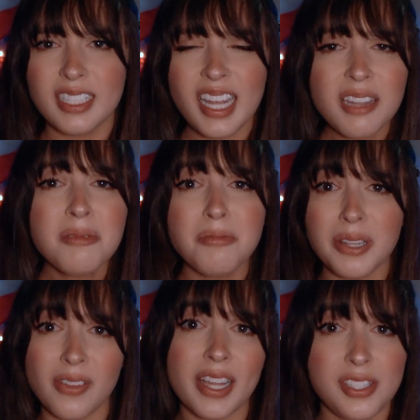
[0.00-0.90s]
I would
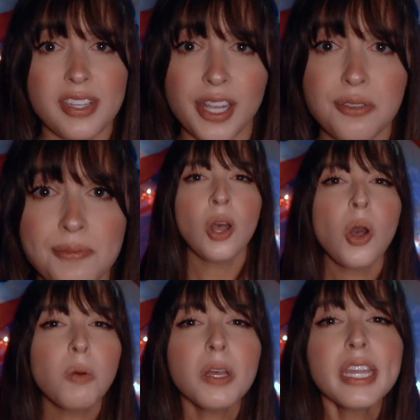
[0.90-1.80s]
really like to know.
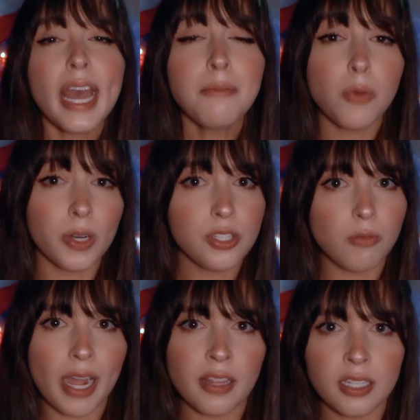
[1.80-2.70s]
We'll get more to
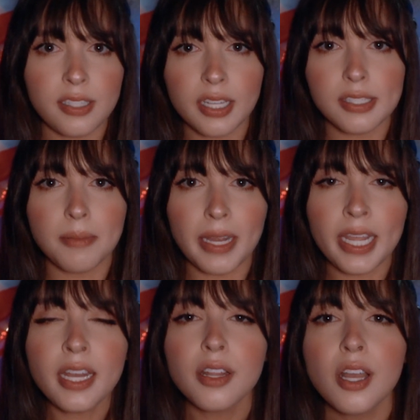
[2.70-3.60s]
why that sucks in a
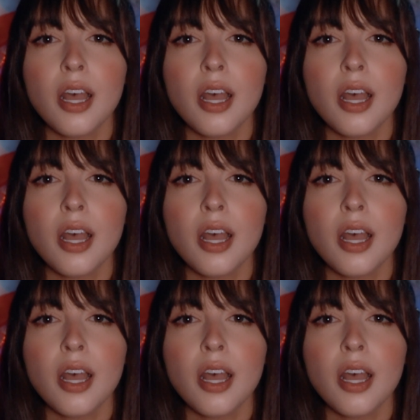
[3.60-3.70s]
minute,